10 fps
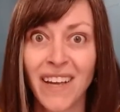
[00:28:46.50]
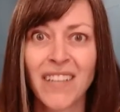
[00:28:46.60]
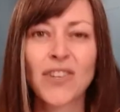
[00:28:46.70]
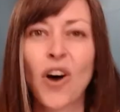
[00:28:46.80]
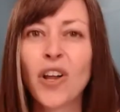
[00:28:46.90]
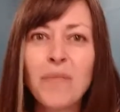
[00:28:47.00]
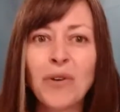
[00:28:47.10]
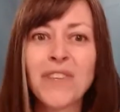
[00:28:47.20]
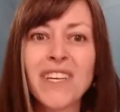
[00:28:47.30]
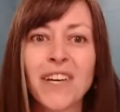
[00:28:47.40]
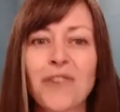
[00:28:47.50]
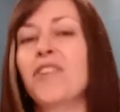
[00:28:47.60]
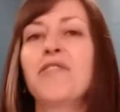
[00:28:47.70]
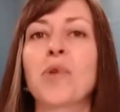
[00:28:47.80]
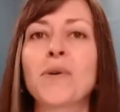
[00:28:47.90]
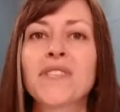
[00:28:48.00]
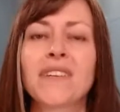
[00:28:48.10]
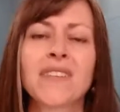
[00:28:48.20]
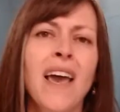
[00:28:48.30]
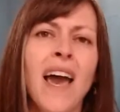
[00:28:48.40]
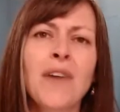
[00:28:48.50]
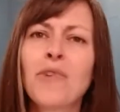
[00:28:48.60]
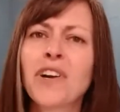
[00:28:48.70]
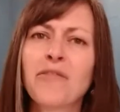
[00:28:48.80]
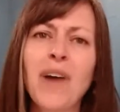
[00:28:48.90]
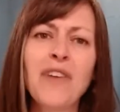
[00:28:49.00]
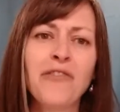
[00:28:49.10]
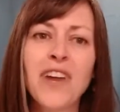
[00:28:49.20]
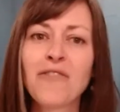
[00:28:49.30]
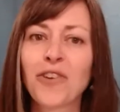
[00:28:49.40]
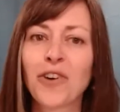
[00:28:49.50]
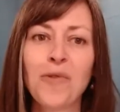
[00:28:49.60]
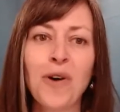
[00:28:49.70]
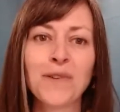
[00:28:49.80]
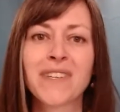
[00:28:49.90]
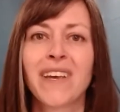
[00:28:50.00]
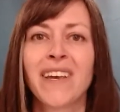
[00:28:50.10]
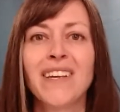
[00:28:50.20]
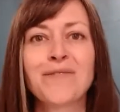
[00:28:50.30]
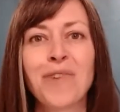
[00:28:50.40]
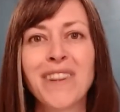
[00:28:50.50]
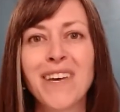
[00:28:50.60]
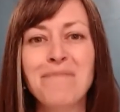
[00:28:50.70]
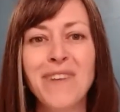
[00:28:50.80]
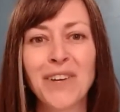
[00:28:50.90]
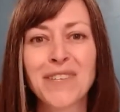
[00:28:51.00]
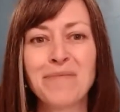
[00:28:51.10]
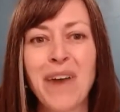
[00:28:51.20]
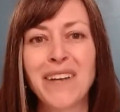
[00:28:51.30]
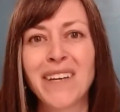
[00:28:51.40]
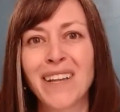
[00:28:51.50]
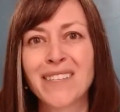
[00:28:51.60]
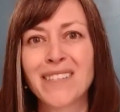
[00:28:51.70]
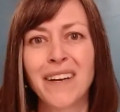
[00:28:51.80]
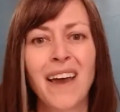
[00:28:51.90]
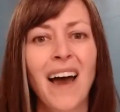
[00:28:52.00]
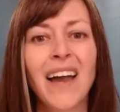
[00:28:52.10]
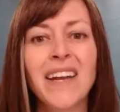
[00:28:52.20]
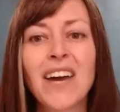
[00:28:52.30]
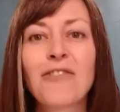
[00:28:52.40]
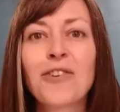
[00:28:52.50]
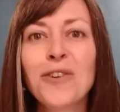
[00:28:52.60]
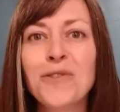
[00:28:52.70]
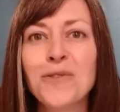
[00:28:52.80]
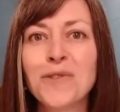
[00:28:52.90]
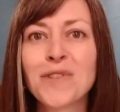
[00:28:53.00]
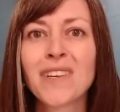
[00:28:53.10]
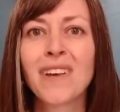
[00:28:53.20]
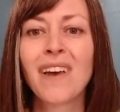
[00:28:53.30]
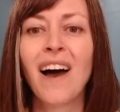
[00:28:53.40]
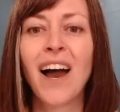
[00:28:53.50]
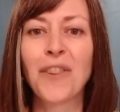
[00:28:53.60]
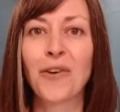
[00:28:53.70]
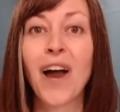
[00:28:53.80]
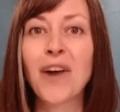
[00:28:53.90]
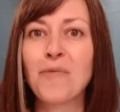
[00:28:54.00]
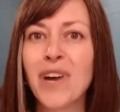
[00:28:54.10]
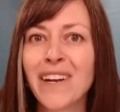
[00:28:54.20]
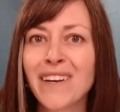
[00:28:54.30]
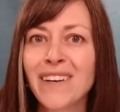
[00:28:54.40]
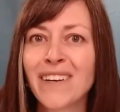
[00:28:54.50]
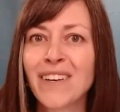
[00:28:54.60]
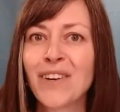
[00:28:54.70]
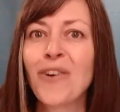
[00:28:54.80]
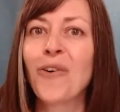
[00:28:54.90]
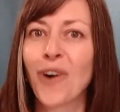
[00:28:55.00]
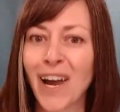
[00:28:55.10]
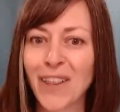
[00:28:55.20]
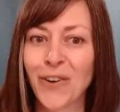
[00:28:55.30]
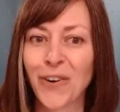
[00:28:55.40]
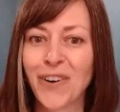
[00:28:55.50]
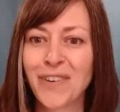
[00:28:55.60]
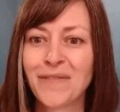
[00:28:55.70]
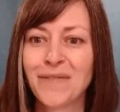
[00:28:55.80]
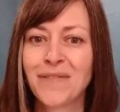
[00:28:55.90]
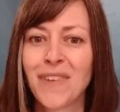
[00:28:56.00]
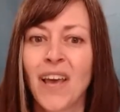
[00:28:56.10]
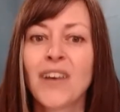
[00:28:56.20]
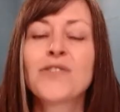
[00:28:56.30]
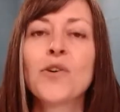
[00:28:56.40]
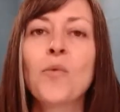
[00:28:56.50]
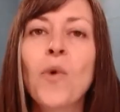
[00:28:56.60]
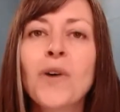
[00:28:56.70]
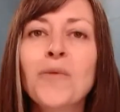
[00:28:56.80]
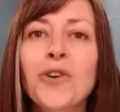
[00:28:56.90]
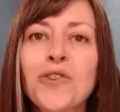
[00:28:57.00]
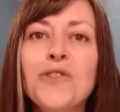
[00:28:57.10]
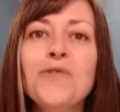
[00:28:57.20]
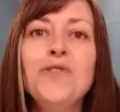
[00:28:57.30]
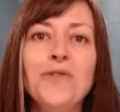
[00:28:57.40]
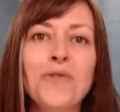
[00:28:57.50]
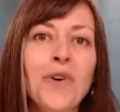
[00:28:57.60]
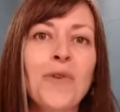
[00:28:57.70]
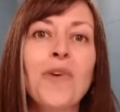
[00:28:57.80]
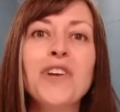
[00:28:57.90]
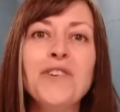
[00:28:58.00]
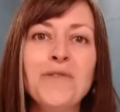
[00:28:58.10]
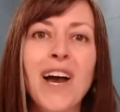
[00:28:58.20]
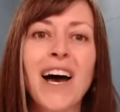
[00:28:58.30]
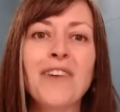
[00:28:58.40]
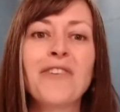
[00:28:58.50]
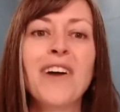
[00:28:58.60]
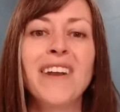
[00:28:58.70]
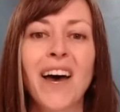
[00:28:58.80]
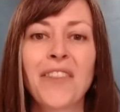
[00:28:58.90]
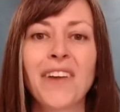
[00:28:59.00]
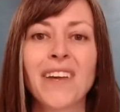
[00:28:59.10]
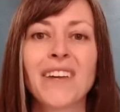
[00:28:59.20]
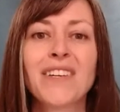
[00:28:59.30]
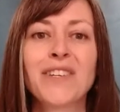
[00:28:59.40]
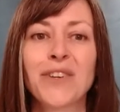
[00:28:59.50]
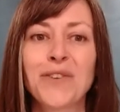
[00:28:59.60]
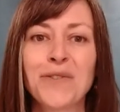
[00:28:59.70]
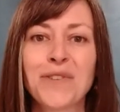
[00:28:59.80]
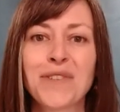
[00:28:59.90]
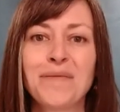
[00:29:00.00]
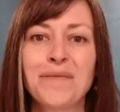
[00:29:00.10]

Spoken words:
It's all about the iterative process. And one of my favorite quotes is one that Nelson Mandela said, I never lose, either I win or I learn. So what will you do when you have nothing to lose?